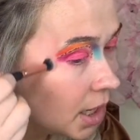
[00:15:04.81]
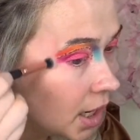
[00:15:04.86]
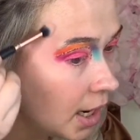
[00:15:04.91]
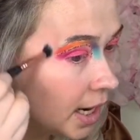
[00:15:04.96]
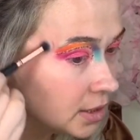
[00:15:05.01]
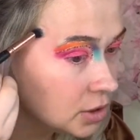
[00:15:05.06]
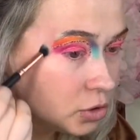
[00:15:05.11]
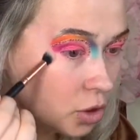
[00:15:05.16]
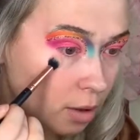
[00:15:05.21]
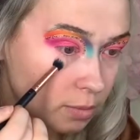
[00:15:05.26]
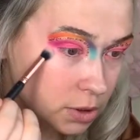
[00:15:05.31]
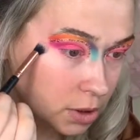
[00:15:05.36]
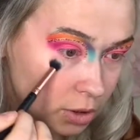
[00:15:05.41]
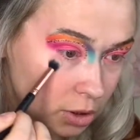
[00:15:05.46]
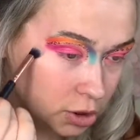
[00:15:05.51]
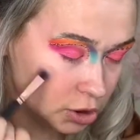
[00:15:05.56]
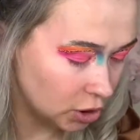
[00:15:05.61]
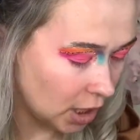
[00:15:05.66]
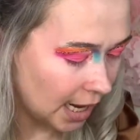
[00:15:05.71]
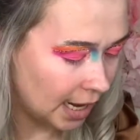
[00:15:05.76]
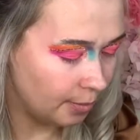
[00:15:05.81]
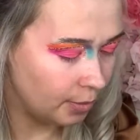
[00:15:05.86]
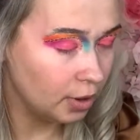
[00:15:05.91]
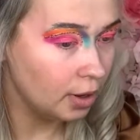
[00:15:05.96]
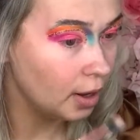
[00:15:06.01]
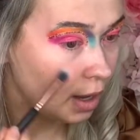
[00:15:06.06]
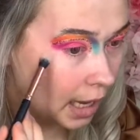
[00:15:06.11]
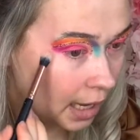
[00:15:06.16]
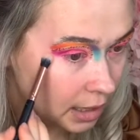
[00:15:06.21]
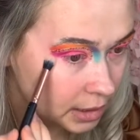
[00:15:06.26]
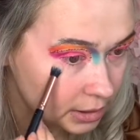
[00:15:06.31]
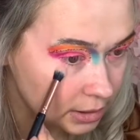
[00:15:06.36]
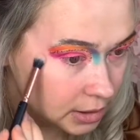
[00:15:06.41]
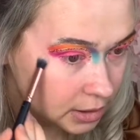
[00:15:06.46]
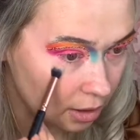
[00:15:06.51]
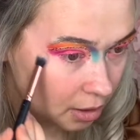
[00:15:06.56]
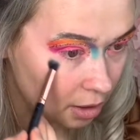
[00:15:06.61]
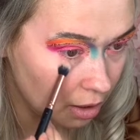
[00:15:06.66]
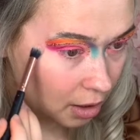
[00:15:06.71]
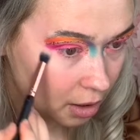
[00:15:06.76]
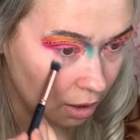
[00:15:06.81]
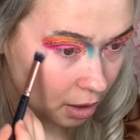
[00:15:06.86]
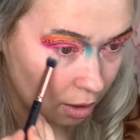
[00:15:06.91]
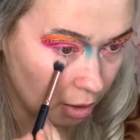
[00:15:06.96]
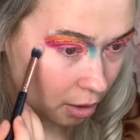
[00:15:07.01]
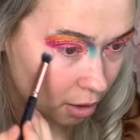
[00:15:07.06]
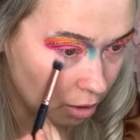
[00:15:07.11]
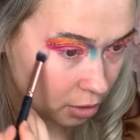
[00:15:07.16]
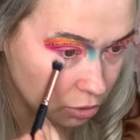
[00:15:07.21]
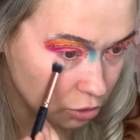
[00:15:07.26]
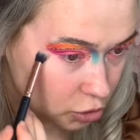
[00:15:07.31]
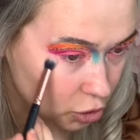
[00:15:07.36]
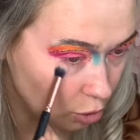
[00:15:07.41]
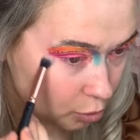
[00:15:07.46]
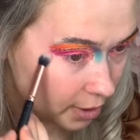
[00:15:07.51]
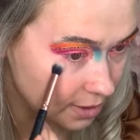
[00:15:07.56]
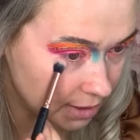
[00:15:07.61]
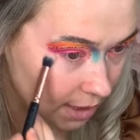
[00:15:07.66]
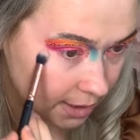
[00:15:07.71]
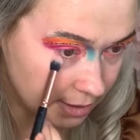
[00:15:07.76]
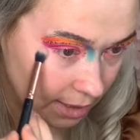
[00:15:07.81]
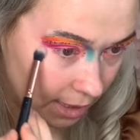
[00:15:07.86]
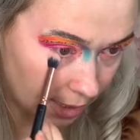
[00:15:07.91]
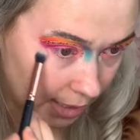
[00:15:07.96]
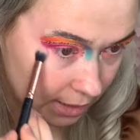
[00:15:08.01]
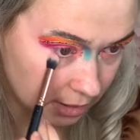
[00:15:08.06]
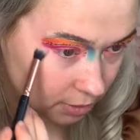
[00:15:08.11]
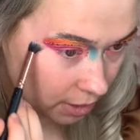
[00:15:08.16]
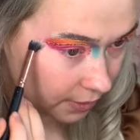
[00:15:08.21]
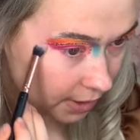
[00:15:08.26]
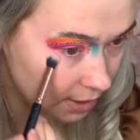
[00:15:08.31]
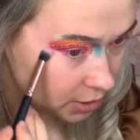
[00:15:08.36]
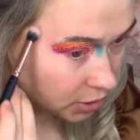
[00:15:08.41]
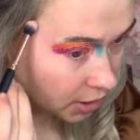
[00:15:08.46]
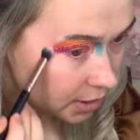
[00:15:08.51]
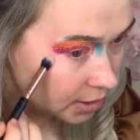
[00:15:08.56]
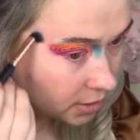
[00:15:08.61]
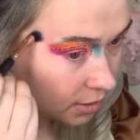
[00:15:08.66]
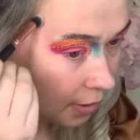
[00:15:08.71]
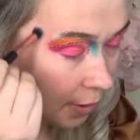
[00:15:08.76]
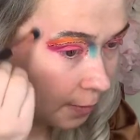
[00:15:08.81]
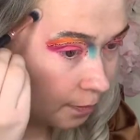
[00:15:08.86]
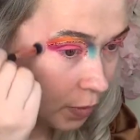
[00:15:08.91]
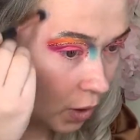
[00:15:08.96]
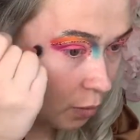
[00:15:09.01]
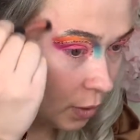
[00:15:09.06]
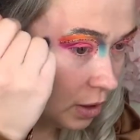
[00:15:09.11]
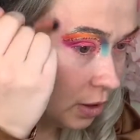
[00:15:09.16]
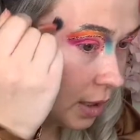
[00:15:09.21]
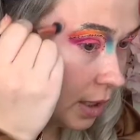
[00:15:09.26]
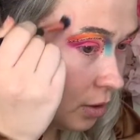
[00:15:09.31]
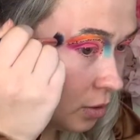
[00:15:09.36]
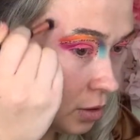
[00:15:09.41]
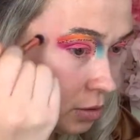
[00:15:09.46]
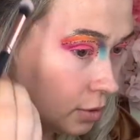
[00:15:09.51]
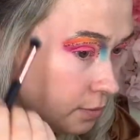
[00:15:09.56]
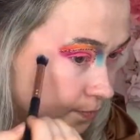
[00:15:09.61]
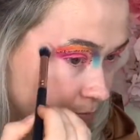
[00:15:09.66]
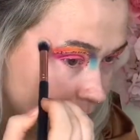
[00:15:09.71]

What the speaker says: It stops the sharp and too precise lines around the edges when you clean up.